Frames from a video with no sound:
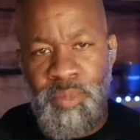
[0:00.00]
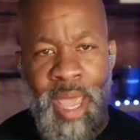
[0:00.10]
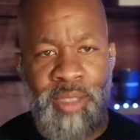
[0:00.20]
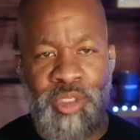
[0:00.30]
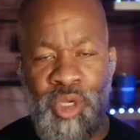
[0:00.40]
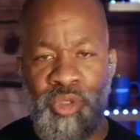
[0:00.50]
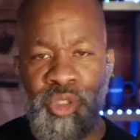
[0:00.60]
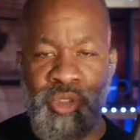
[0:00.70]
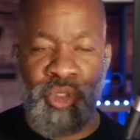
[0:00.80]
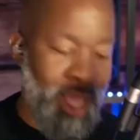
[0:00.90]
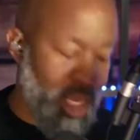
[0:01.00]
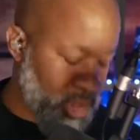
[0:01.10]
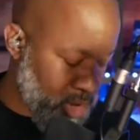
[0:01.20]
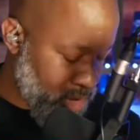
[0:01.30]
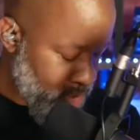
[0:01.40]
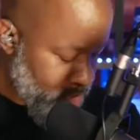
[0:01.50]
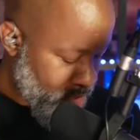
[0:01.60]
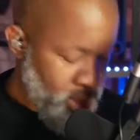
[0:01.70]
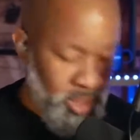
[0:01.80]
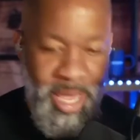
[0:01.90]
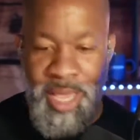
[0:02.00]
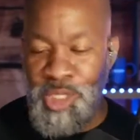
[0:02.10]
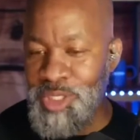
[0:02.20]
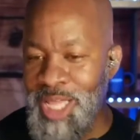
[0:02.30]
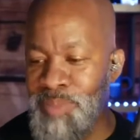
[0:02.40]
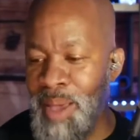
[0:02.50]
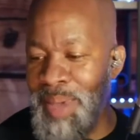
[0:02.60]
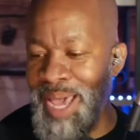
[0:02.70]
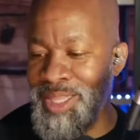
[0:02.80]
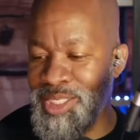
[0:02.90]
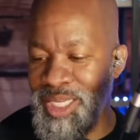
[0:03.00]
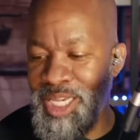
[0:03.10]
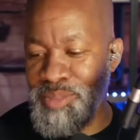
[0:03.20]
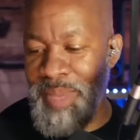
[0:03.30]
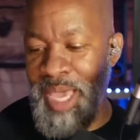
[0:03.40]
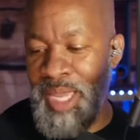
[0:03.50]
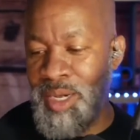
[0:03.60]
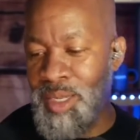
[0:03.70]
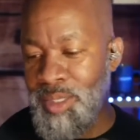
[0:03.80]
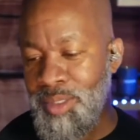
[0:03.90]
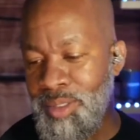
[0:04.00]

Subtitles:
yeah, so that's my behind the scenes, man.